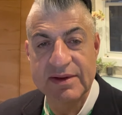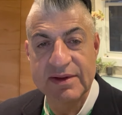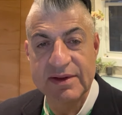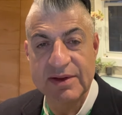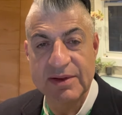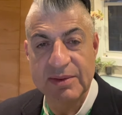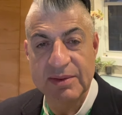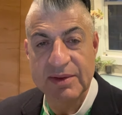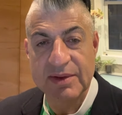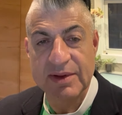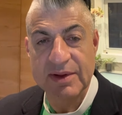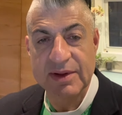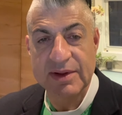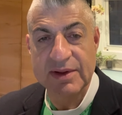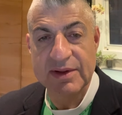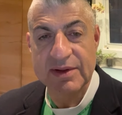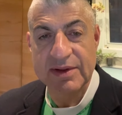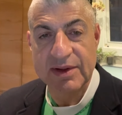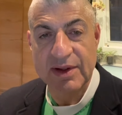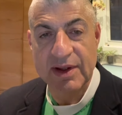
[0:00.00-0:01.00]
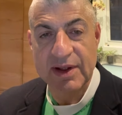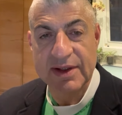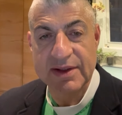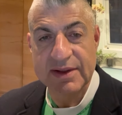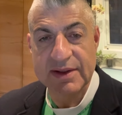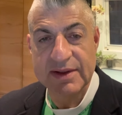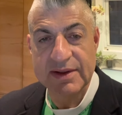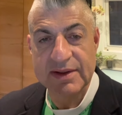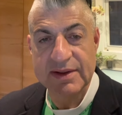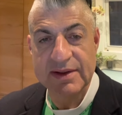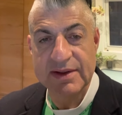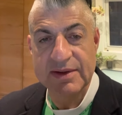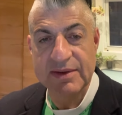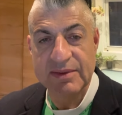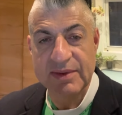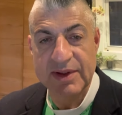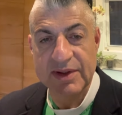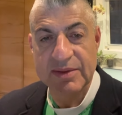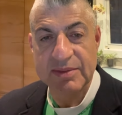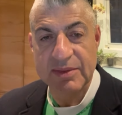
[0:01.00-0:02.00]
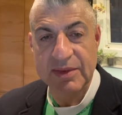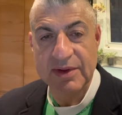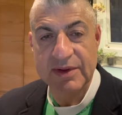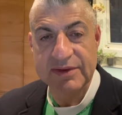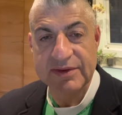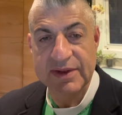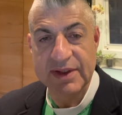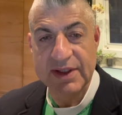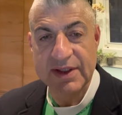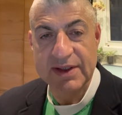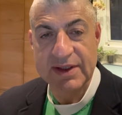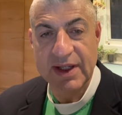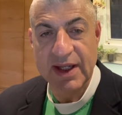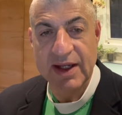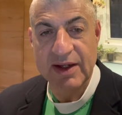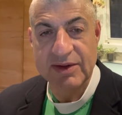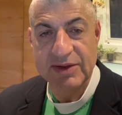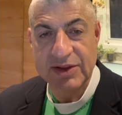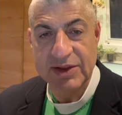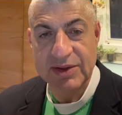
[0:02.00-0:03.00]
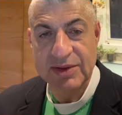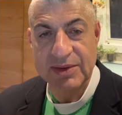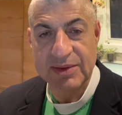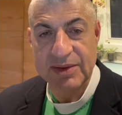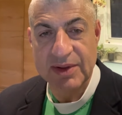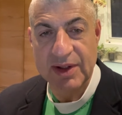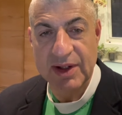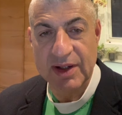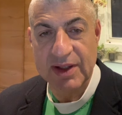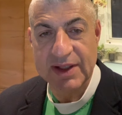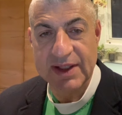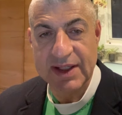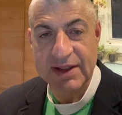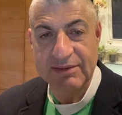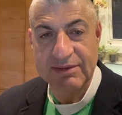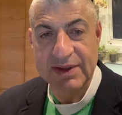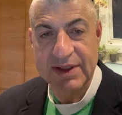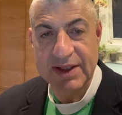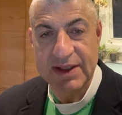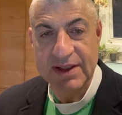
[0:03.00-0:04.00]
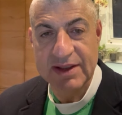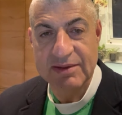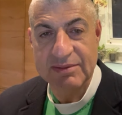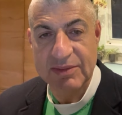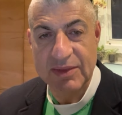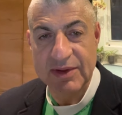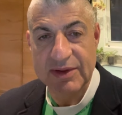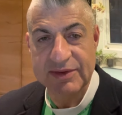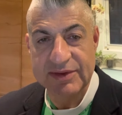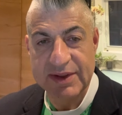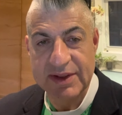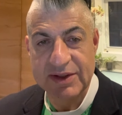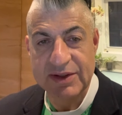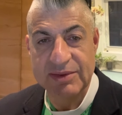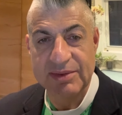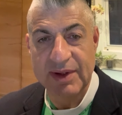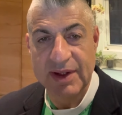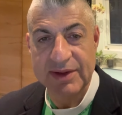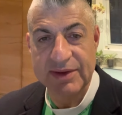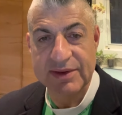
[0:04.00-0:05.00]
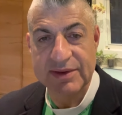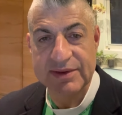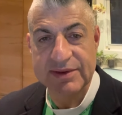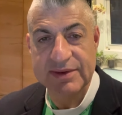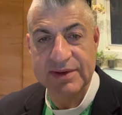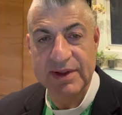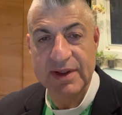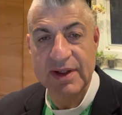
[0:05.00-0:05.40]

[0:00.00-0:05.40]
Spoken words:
you were not with mercy, now you are giving mercy to others.